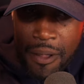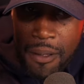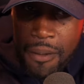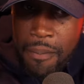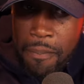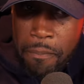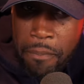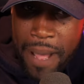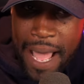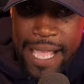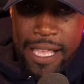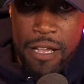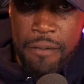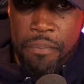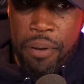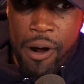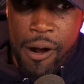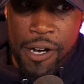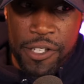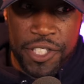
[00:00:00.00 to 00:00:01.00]
Micah
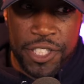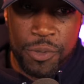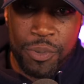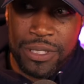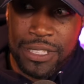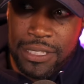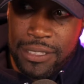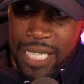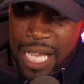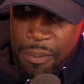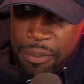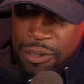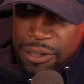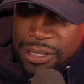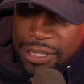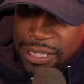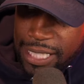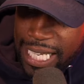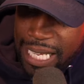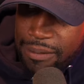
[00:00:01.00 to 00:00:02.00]
Parsons was
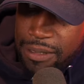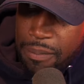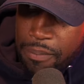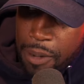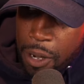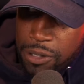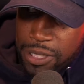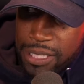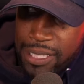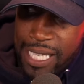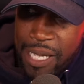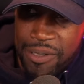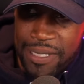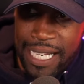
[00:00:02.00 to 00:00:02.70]
double-teamed the most. I think it was at